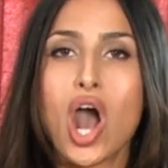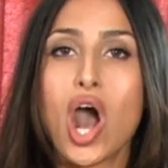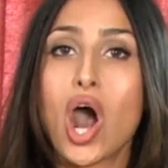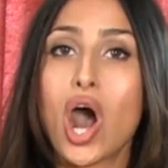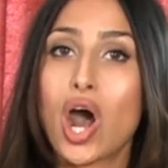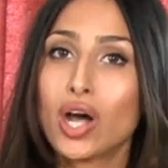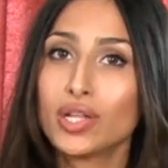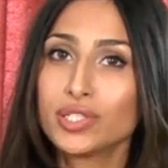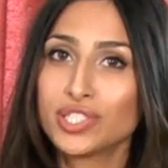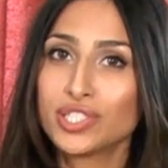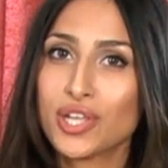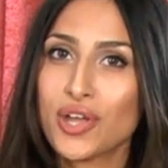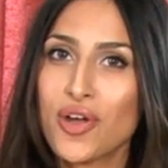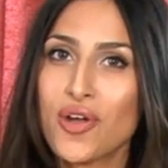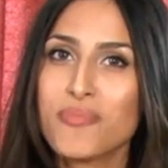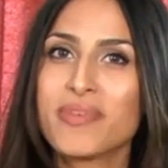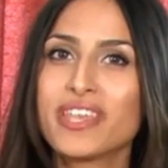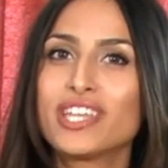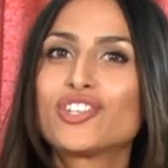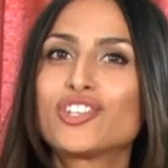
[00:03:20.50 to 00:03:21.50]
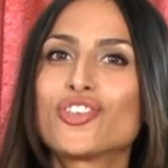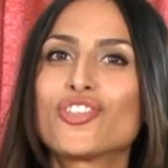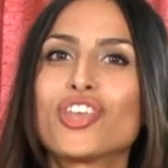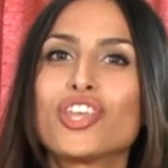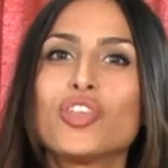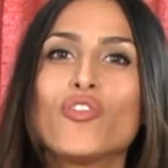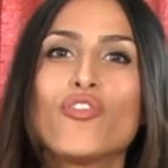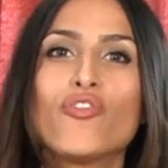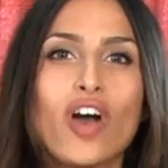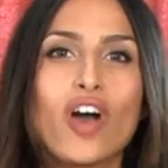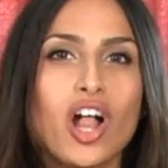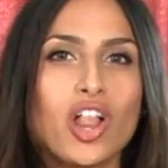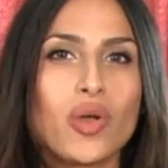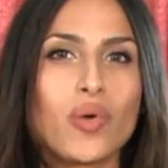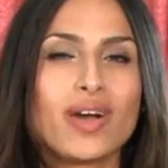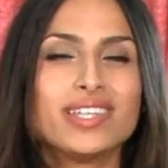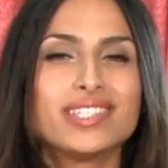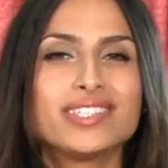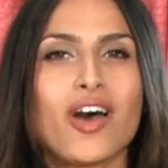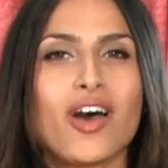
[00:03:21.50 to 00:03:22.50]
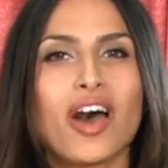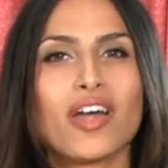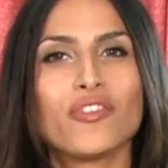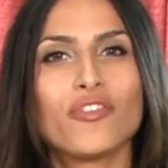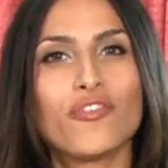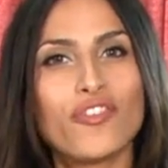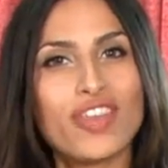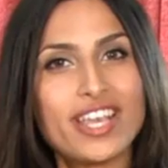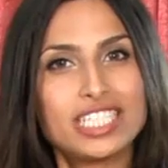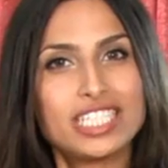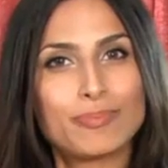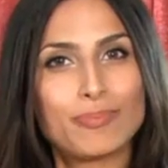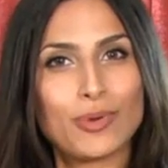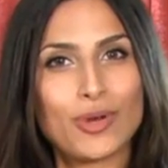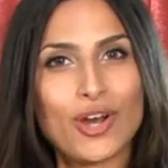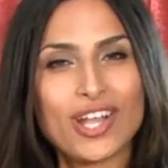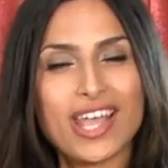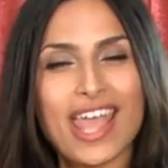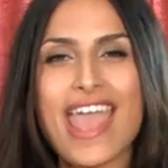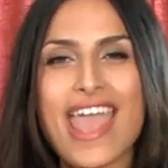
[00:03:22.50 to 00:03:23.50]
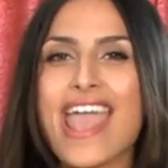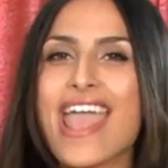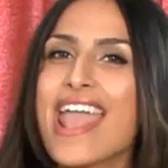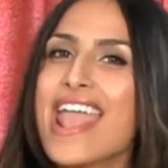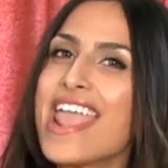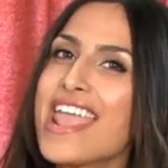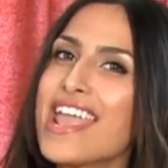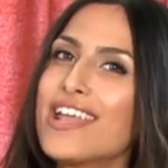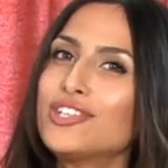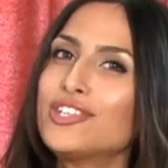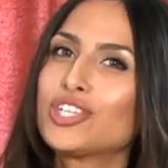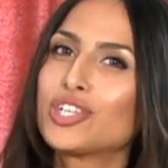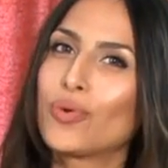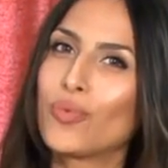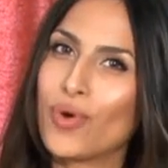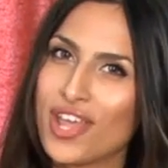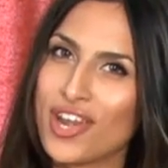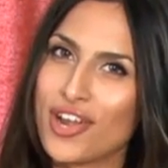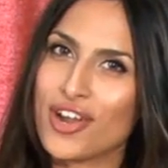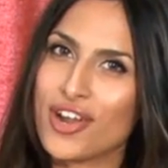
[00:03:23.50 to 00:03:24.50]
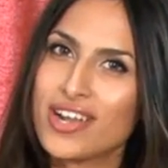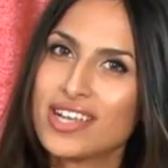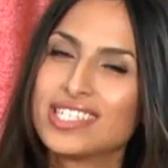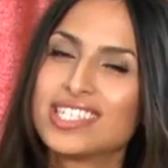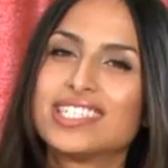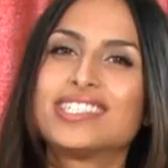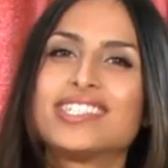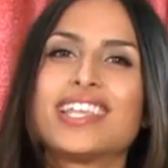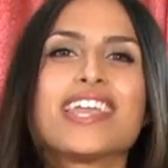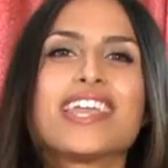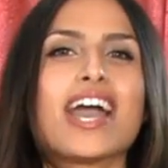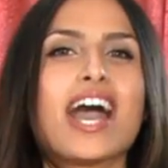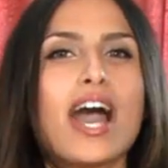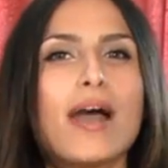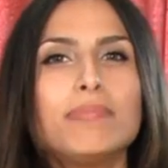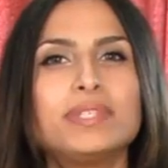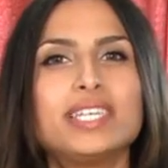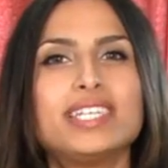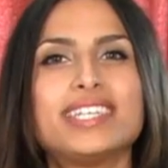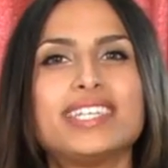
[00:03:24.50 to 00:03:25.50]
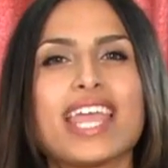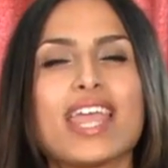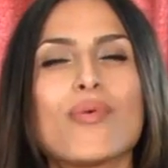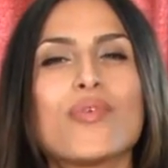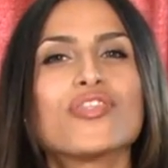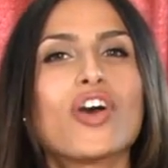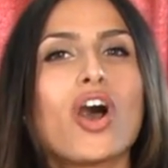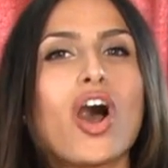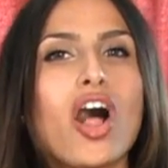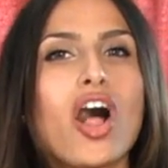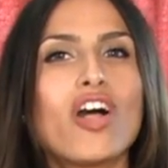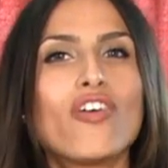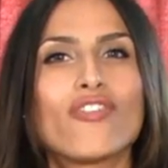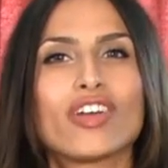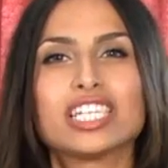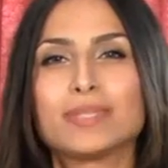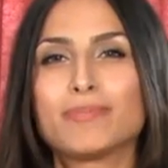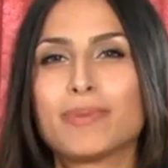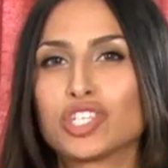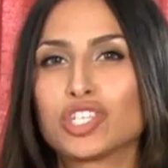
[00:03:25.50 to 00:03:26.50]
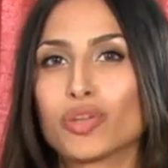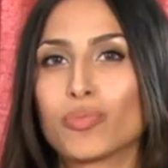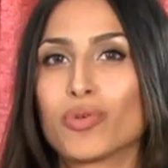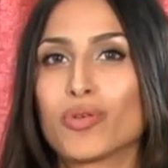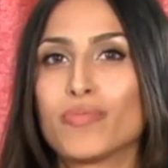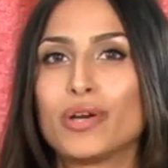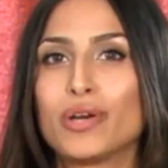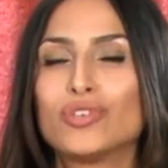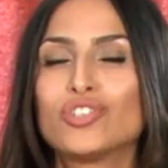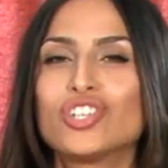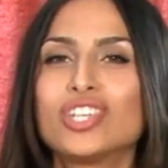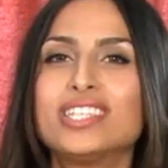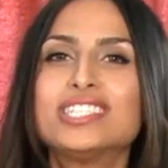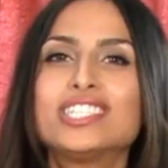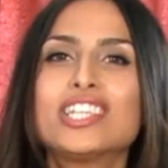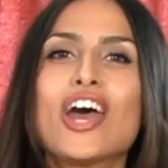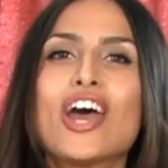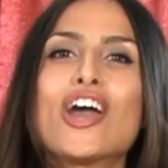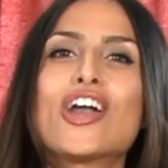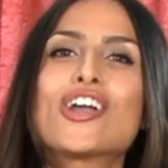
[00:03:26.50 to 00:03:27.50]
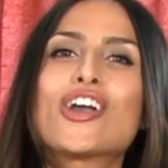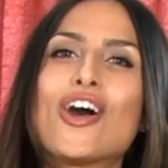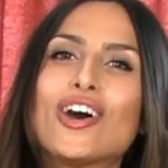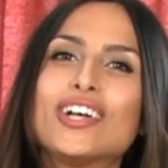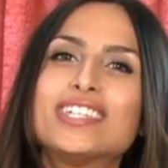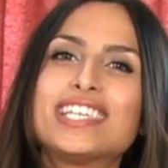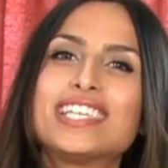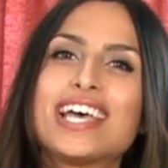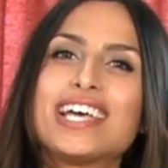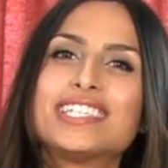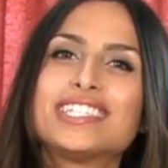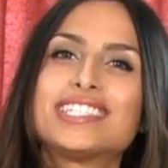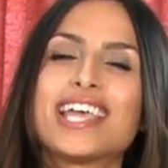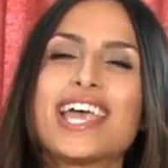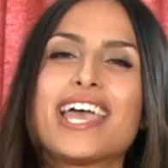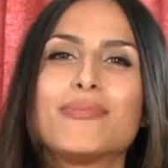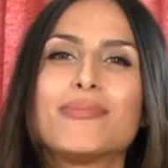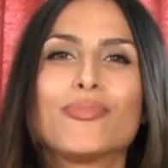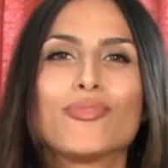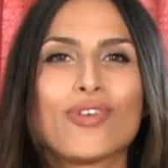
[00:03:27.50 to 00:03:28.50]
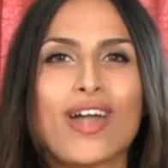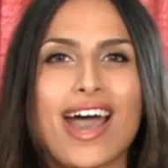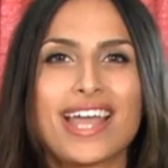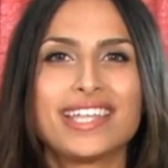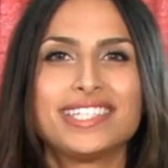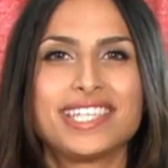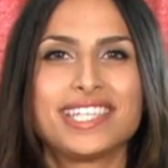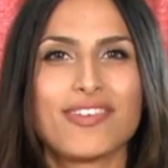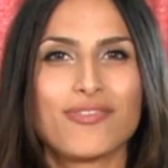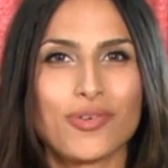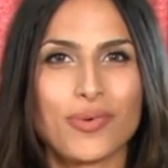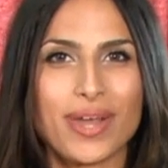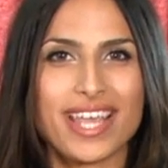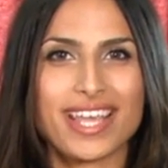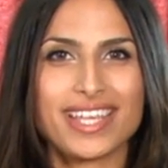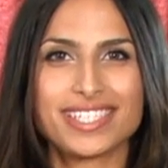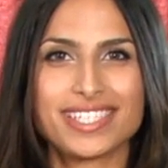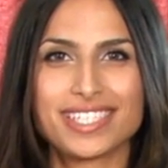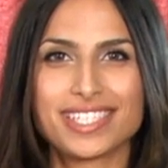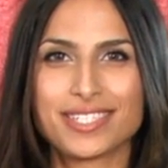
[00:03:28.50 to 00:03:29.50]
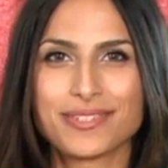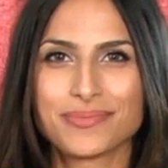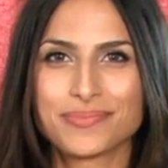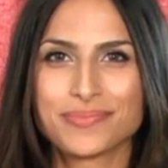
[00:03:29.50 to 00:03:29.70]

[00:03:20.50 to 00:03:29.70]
Also, make sure that you follow us on Facebook and Twitter to stay up to date with all of our special promotions, contests, and prize giveaways.